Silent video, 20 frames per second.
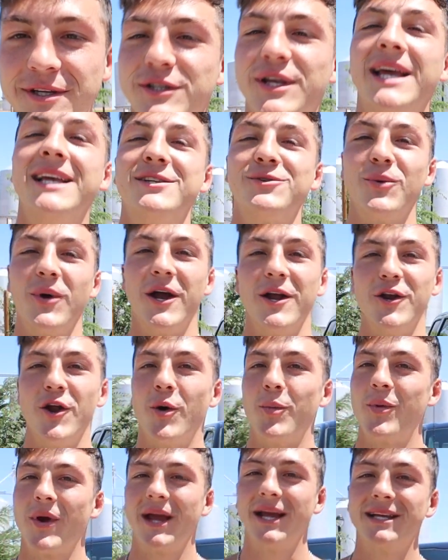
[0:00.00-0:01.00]
Say swear,
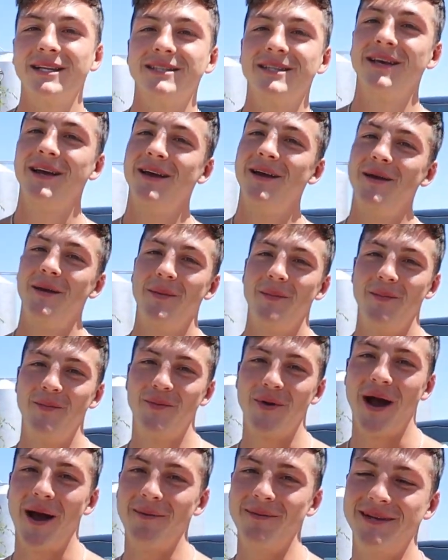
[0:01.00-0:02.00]
no prank. Swear, no
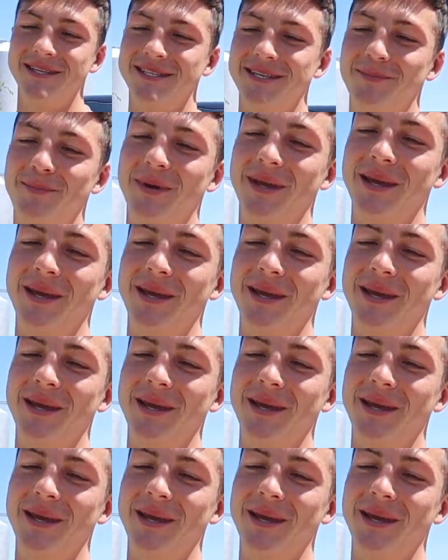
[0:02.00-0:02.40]
prank. promise.